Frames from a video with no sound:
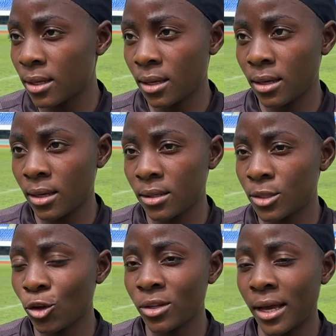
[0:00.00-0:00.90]

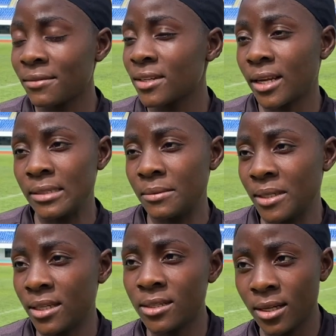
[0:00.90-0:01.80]
It's only after 90
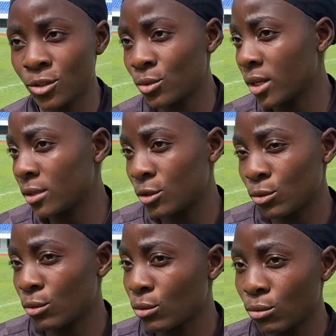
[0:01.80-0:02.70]
minutes that you get
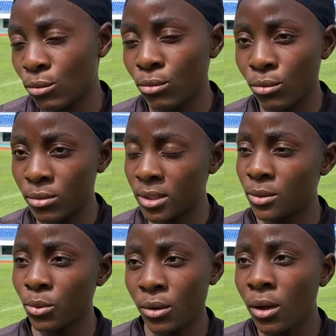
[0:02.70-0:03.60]
to know who
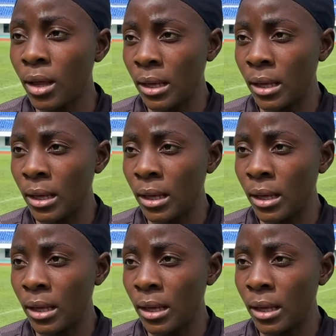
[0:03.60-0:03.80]
did well.